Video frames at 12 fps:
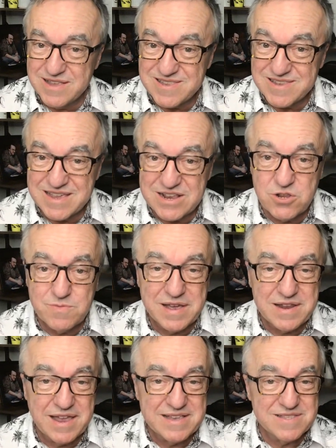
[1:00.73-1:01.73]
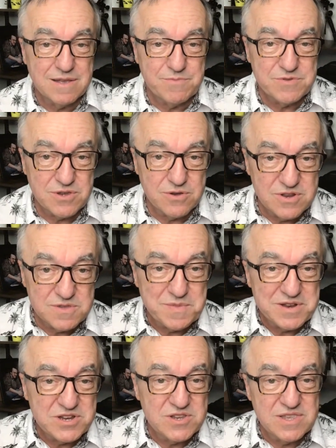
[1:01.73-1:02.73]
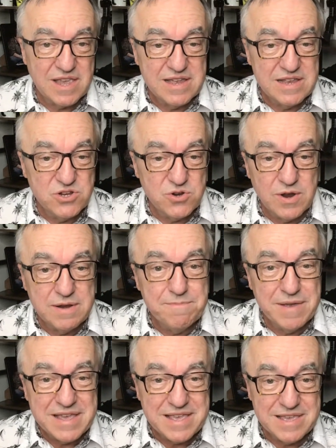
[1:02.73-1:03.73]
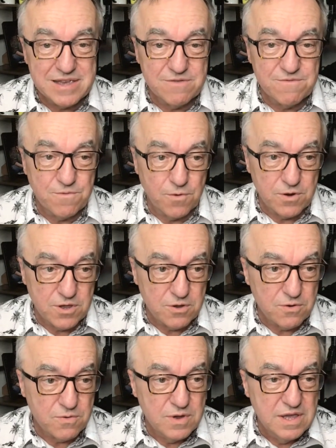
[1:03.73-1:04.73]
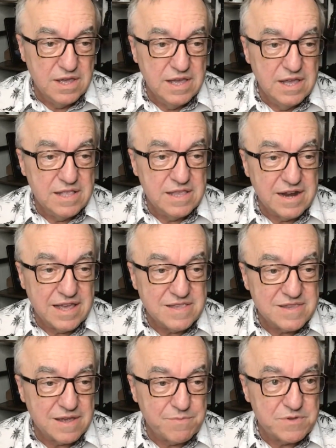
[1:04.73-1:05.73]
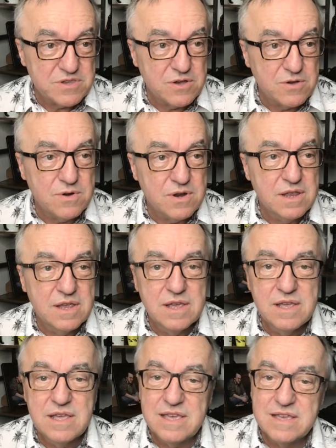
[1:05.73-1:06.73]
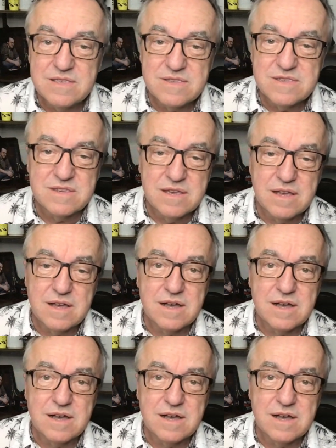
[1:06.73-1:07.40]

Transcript: listening to my last episode as much as I enjoyed making it for you. Today's episode is